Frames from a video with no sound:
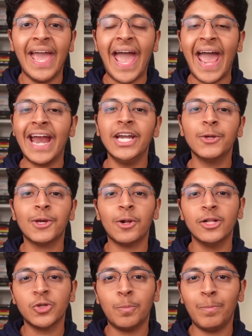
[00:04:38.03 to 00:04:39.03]
and you can
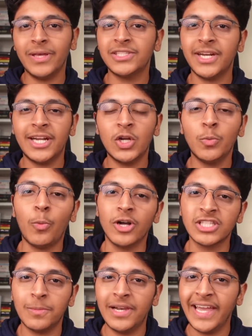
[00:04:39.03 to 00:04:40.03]
also pitch it to possible